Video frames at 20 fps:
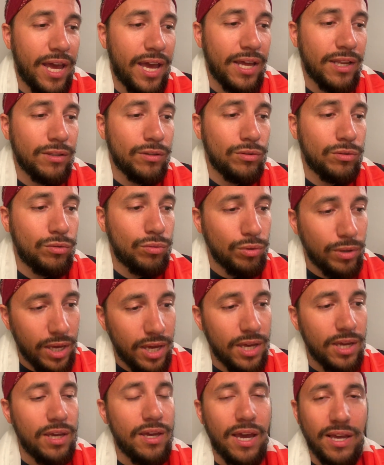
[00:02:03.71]
And
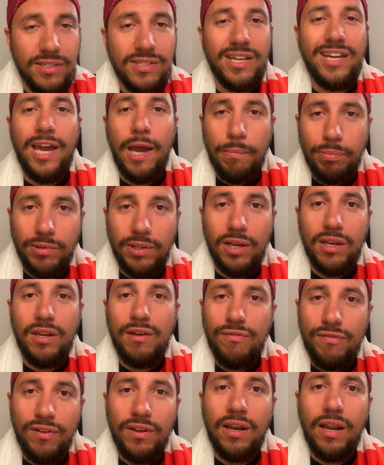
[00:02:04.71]
today, as a captain,
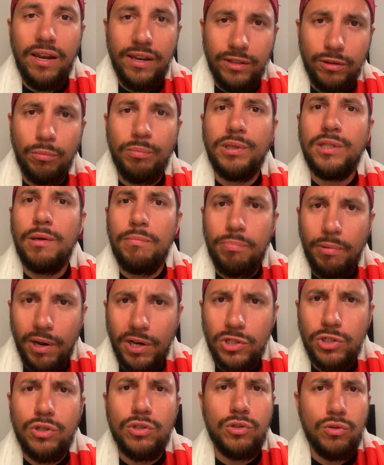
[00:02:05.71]
he felt a little bit the
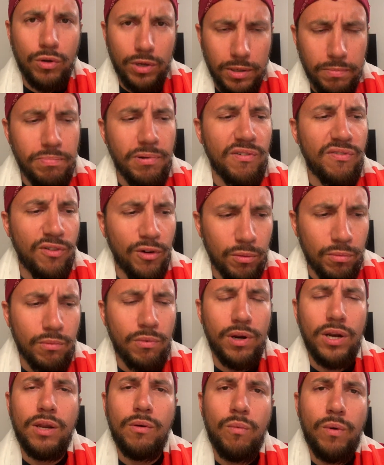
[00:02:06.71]
pressure, so he performed
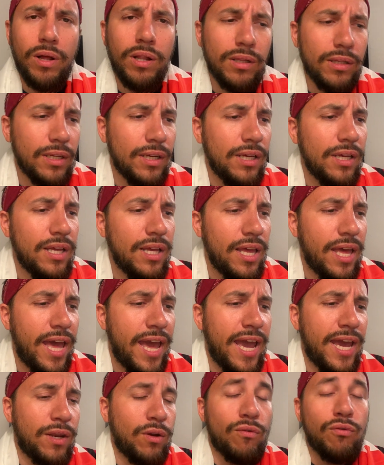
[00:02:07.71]
really well.
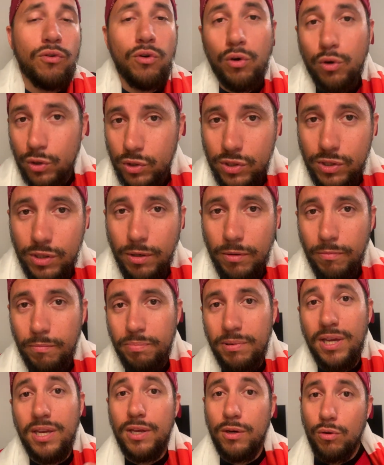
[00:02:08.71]
And of course,
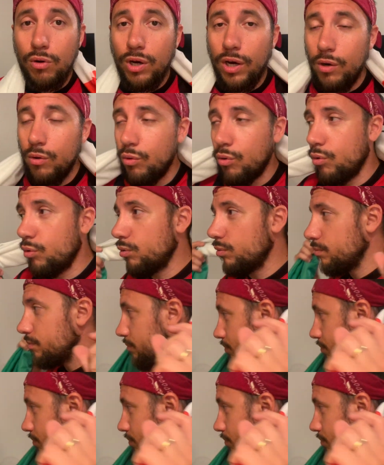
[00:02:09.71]
Pierino Kalulu.